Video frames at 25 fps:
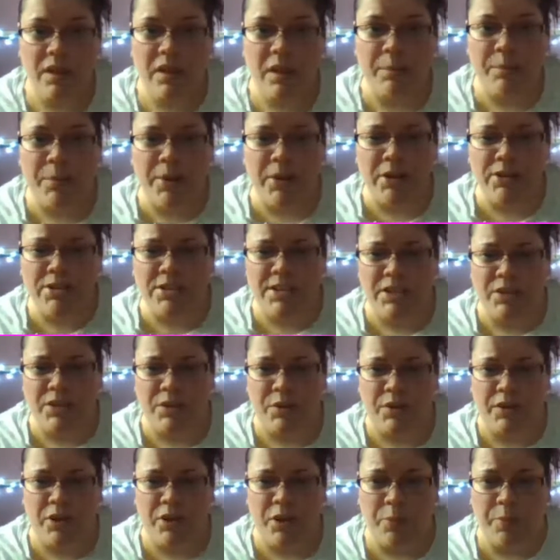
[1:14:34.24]
A person
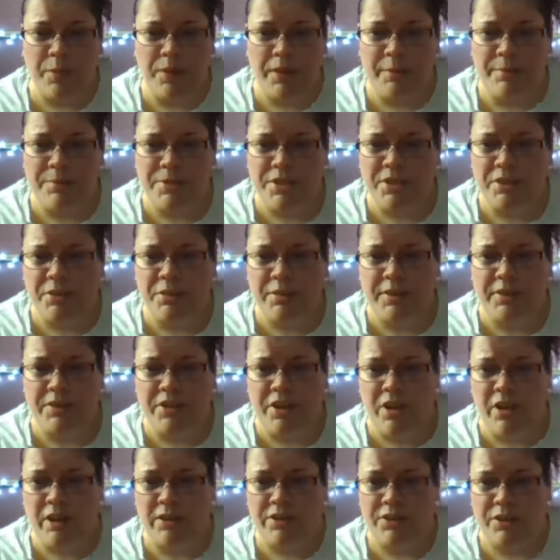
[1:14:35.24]
you can open up to and
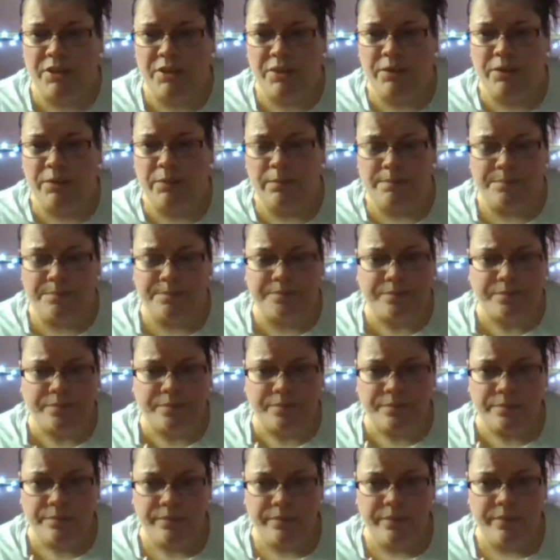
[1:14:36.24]
talk to,
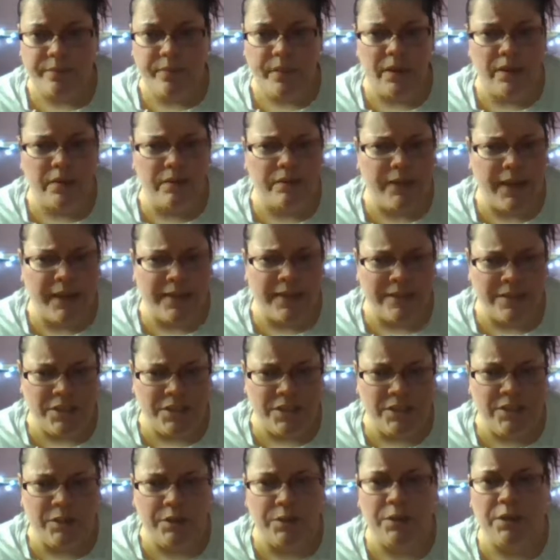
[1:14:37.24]
vent
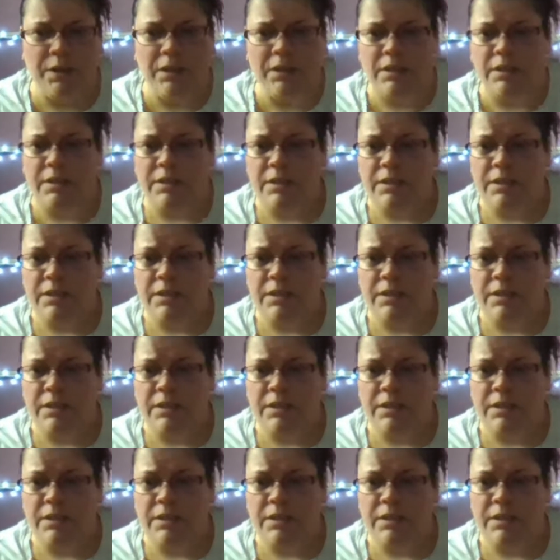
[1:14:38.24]
to.